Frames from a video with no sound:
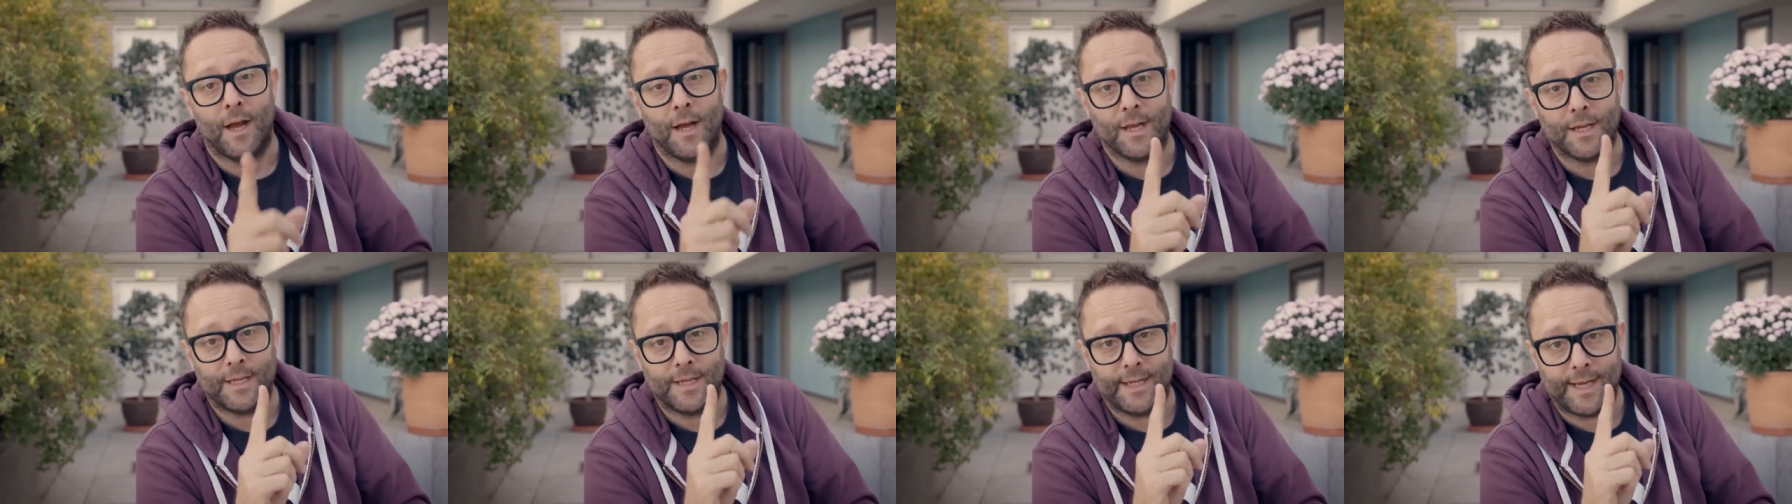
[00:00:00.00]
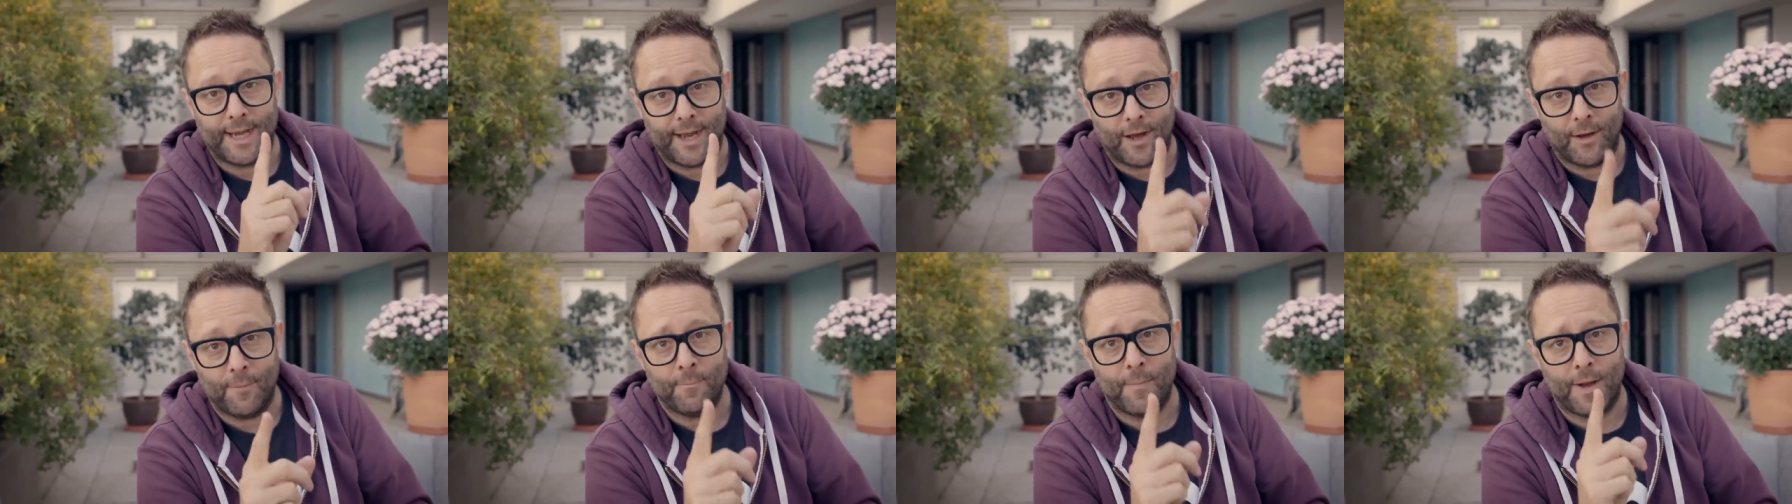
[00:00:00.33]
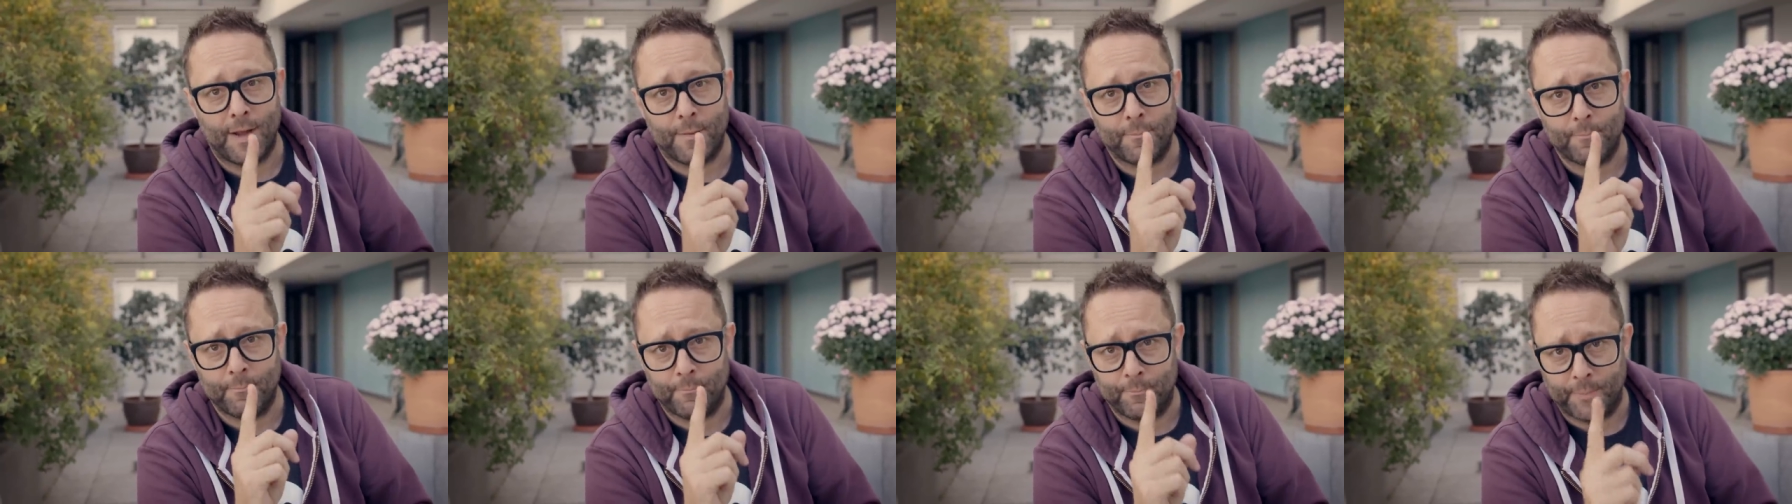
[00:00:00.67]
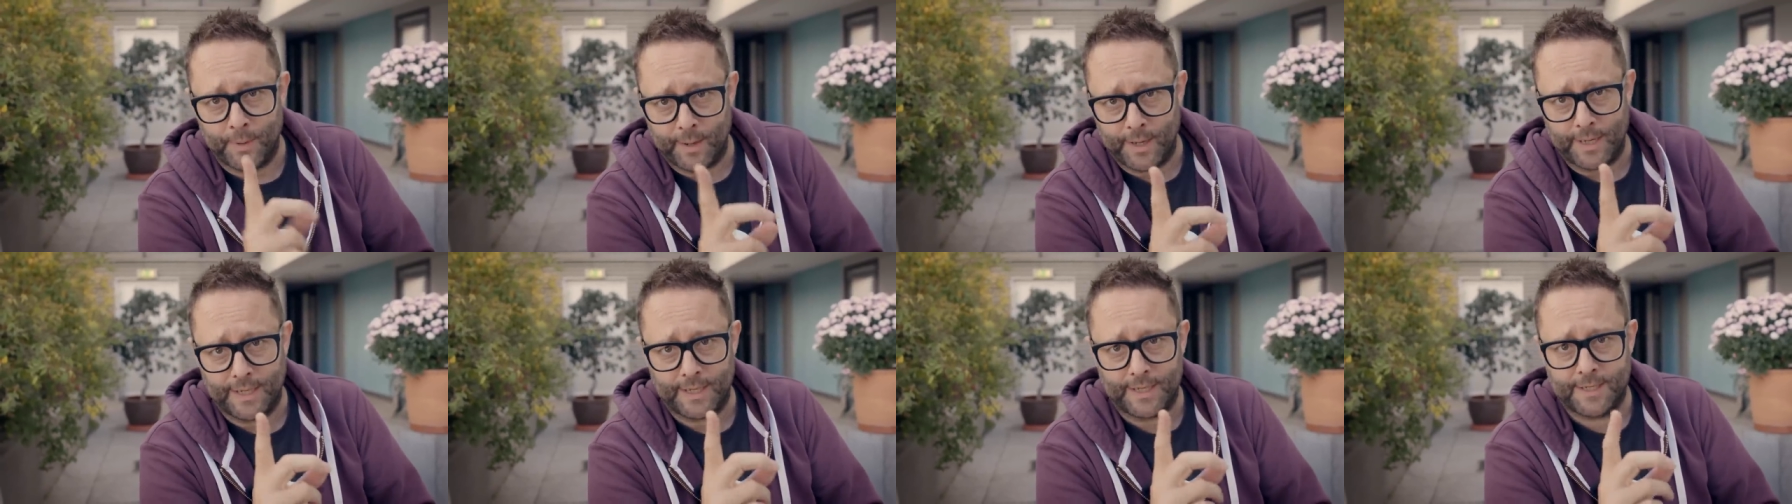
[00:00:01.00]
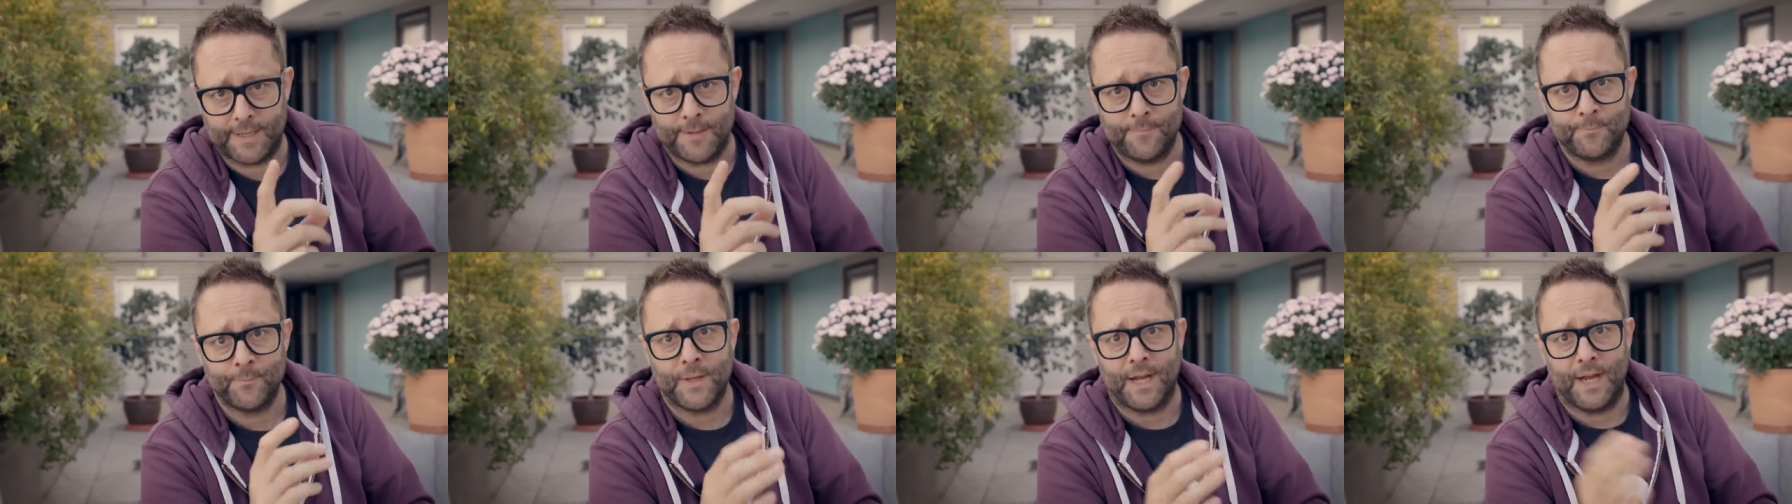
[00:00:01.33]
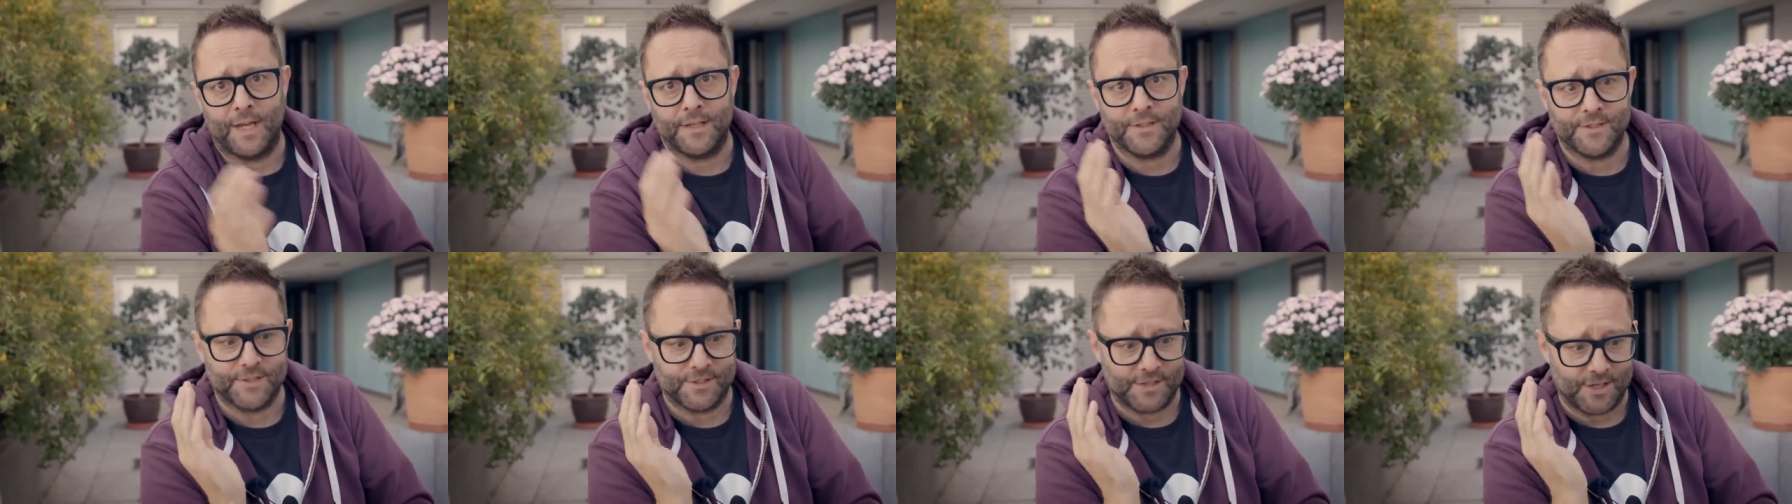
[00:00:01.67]
I get on my bike
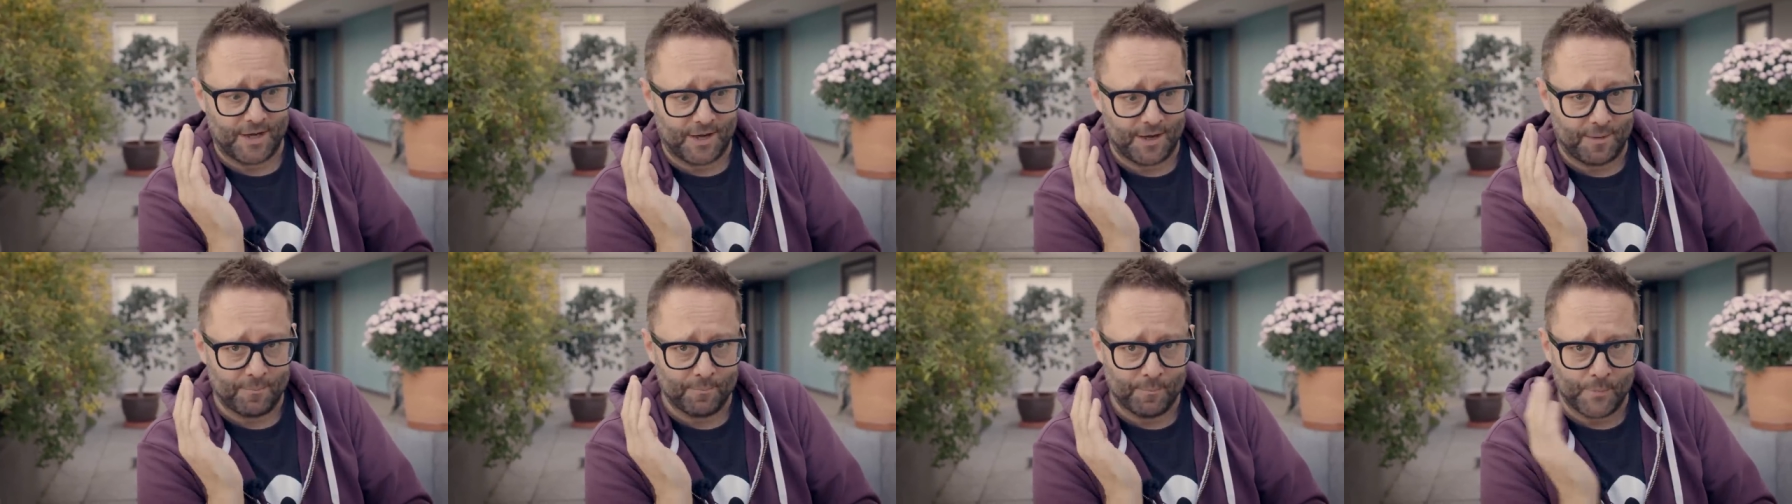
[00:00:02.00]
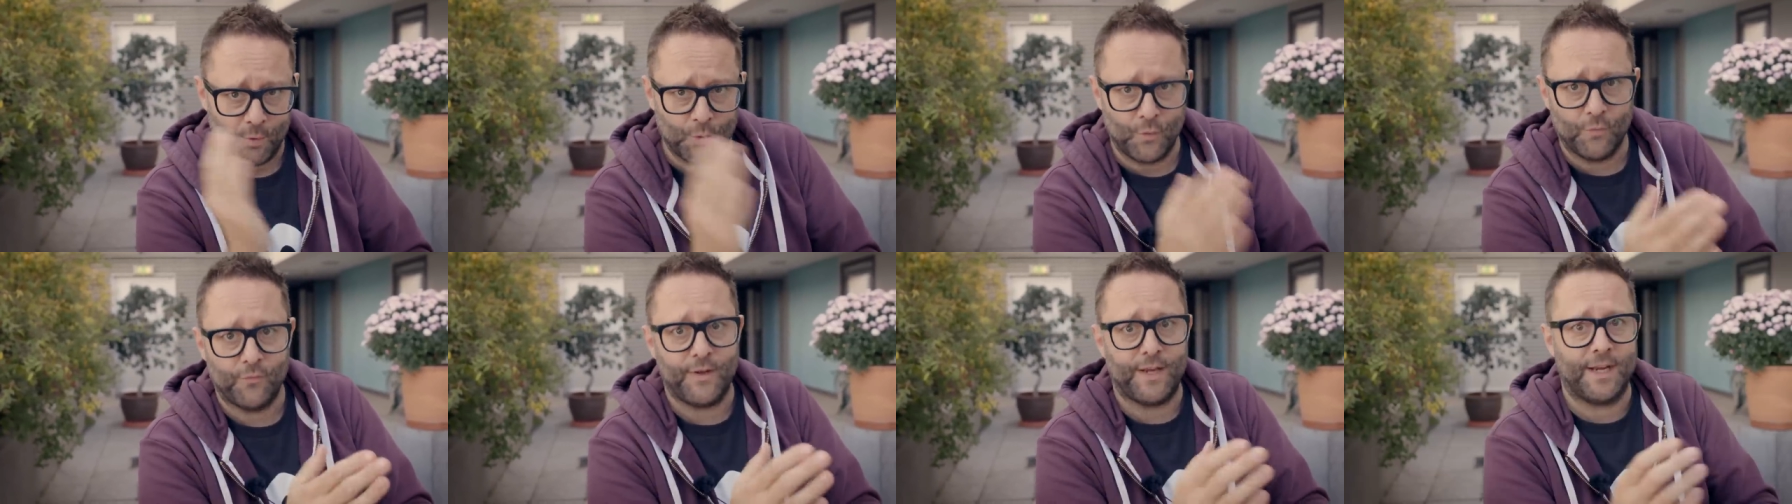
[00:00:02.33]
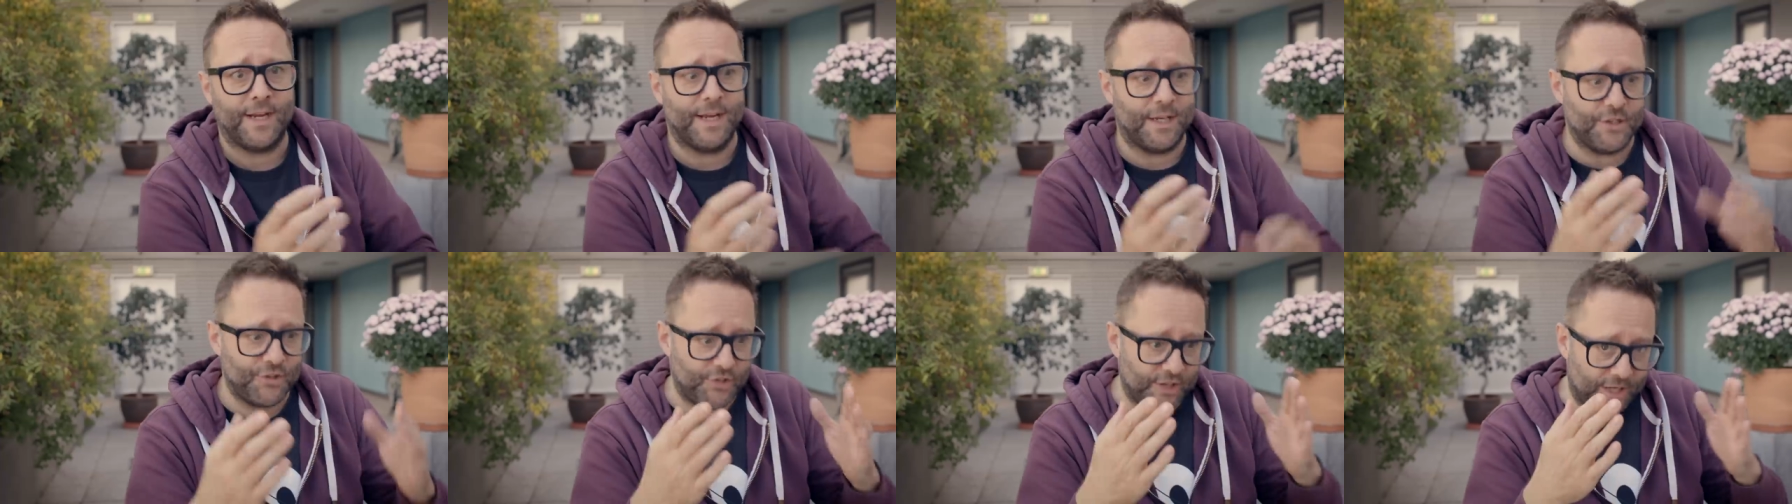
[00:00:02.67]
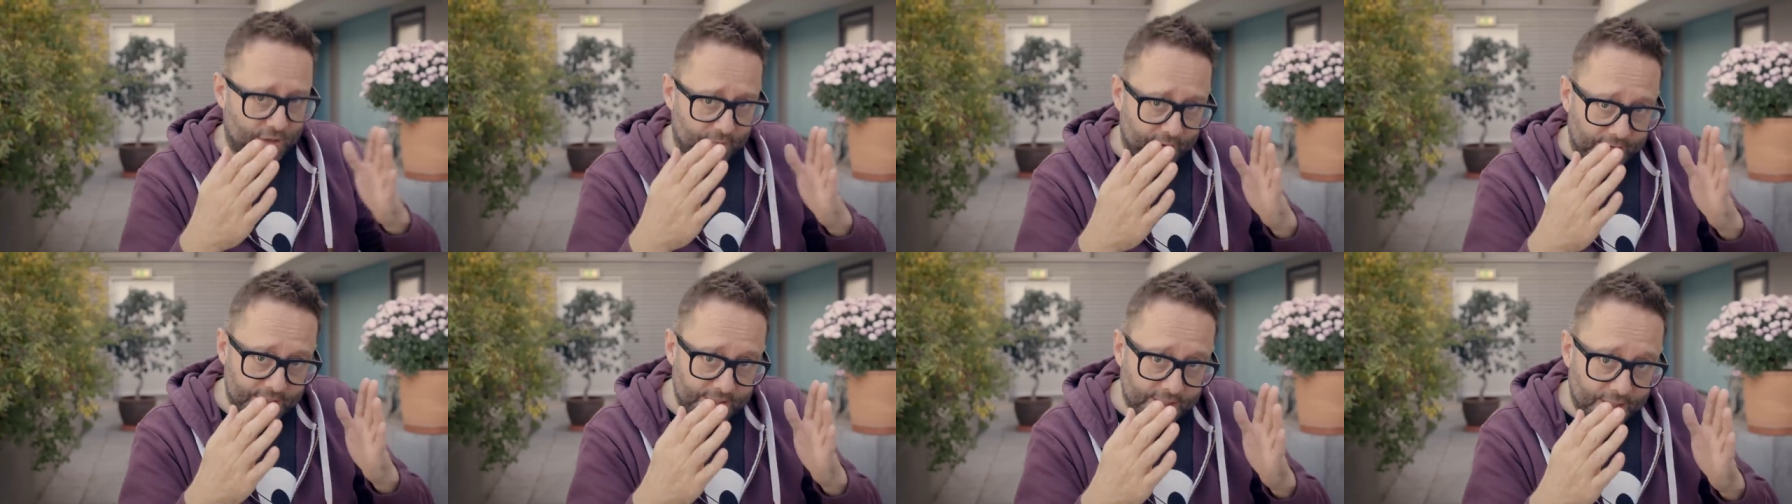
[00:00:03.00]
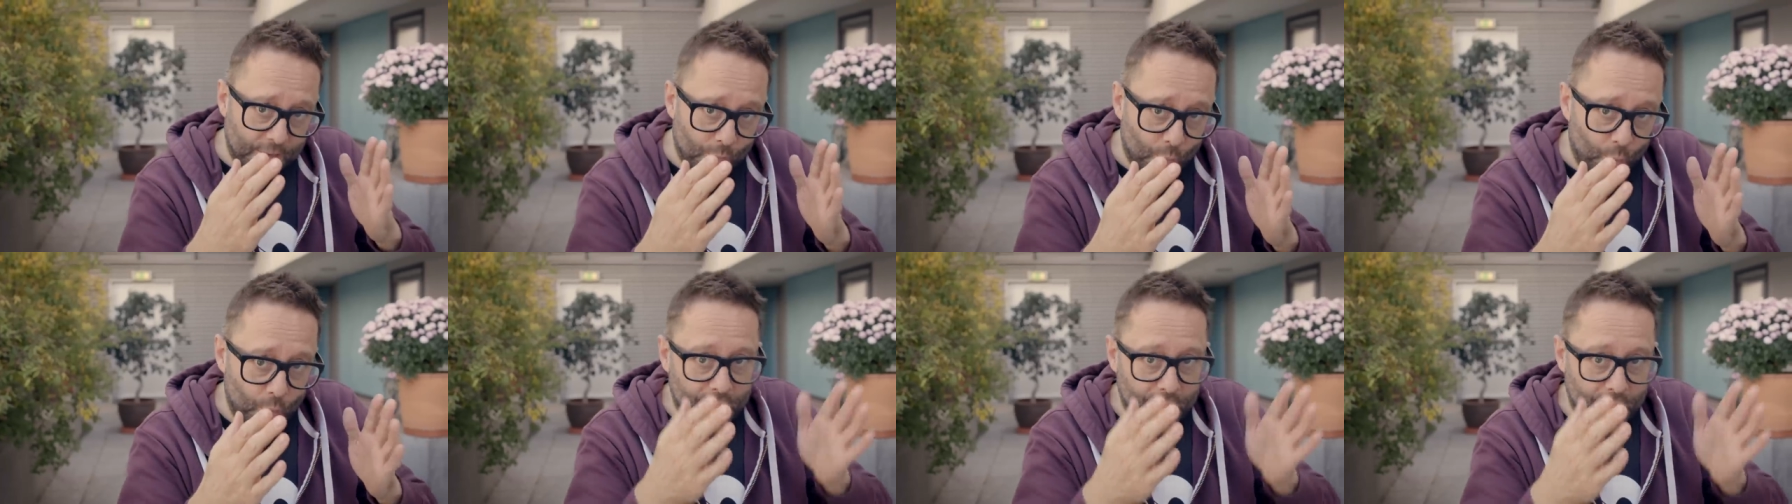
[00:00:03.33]
and start moving and generating